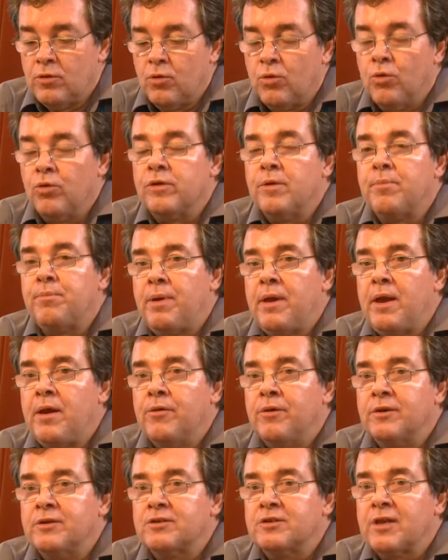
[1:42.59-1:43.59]
or the
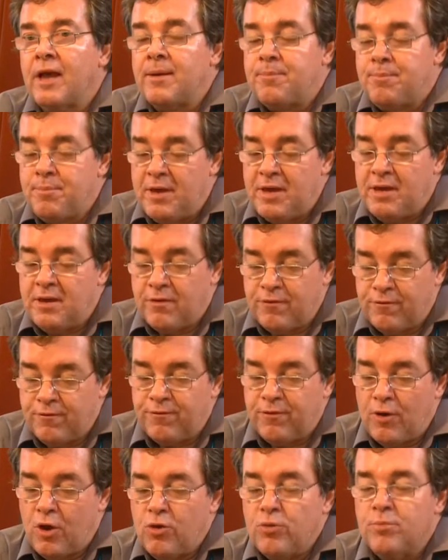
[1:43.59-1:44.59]
parents a peak
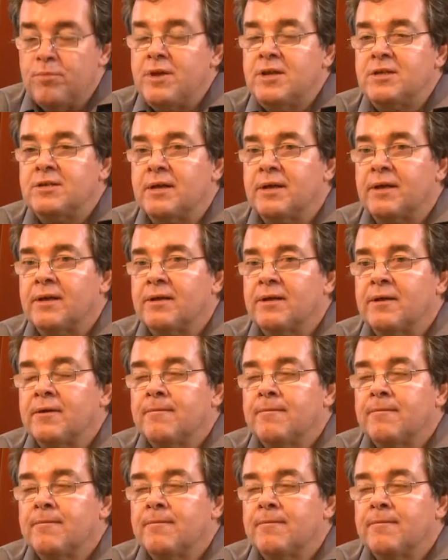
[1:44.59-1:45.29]
flow meter